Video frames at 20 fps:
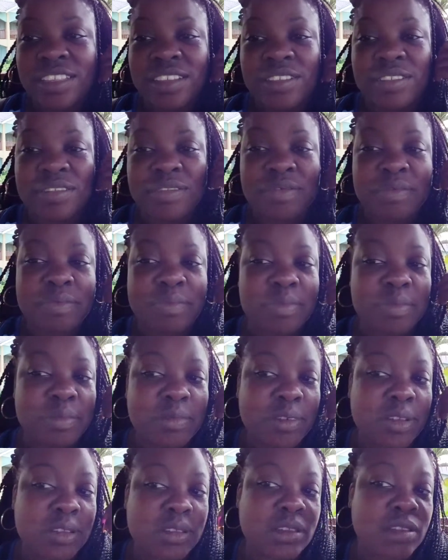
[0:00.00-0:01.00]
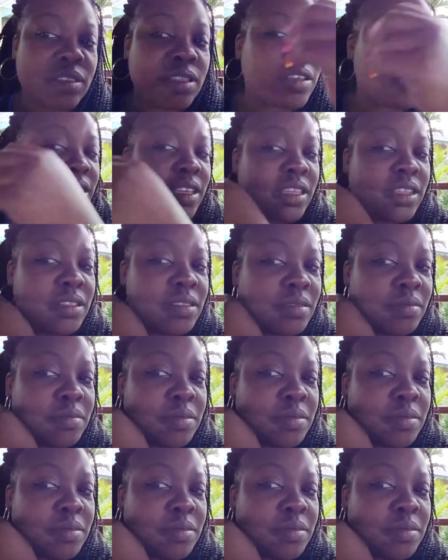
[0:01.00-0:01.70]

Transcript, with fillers: out. Well, no, they're in.